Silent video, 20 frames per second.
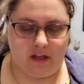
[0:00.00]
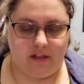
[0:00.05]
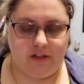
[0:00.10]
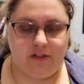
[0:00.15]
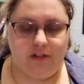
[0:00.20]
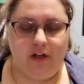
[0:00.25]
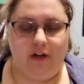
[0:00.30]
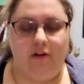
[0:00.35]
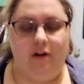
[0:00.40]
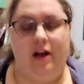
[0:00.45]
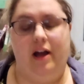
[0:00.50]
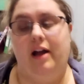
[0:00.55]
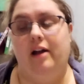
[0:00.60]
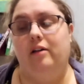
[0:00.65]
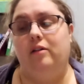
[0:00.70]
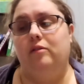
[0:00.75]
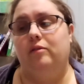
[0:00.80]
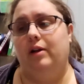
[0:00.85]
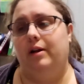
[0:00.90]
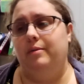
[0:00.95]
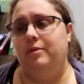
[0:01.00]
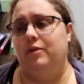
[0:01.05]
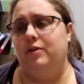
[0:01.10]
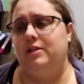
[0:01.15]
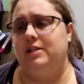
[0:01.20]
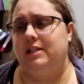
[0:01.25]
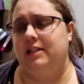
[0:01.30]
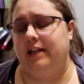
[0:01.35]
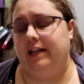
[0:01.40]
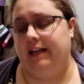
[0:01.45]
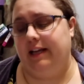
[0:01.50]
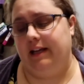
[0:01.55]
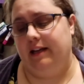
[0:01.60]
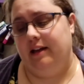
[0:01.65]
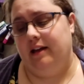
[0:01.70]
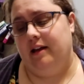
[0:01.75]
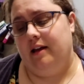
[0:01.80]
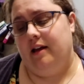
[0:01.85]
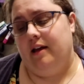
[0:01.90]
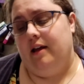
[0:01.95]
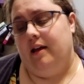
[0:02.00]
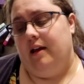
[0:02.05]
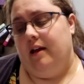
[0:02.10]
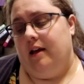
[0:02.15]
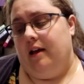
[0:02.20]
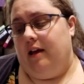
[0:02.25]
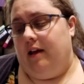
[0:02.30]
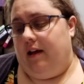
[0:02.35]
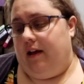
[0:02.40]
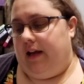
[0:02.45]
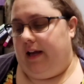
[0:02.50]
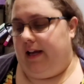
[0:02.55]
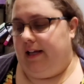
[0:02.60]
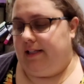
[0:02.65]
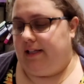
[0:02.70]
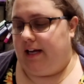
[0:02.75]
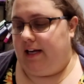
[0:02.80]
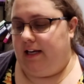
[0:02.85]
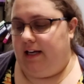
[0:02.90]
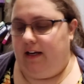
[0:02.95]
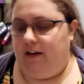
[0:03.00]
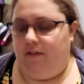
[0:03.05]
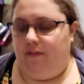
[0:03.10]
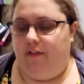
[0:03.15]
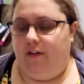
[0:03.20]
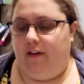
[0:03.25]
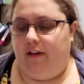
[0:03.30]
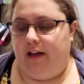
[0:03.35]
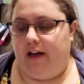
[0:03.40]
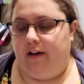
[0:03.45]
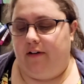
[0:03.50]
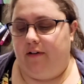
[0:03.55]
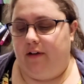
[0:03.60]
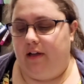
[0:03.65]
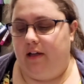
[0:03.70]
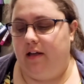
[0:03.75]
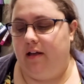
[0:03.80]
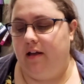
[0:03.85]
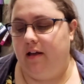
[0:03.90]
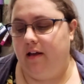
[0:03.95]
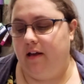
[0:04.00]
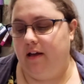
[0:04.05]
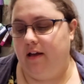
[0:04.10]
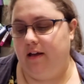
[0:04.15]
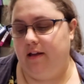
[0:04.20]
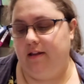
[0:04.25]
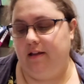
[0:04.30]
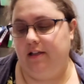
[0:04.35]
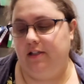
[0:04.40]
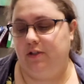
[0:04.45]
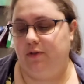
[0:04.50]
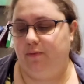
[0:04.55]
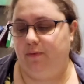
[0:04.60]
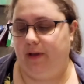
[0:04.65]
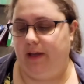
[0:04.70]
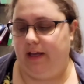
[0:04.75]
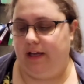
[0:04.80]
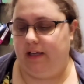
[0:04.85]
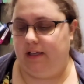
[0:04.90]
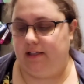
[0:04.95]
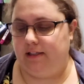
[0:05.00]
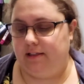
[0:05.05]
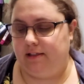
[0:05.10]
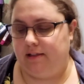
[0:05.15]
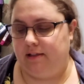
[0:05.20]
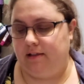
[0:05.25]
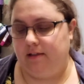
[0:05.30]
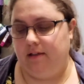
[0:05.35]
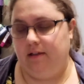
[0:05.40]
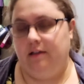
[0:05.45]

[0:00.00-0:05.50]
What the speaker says: So what I'm doing tonight is I need to fill out this week's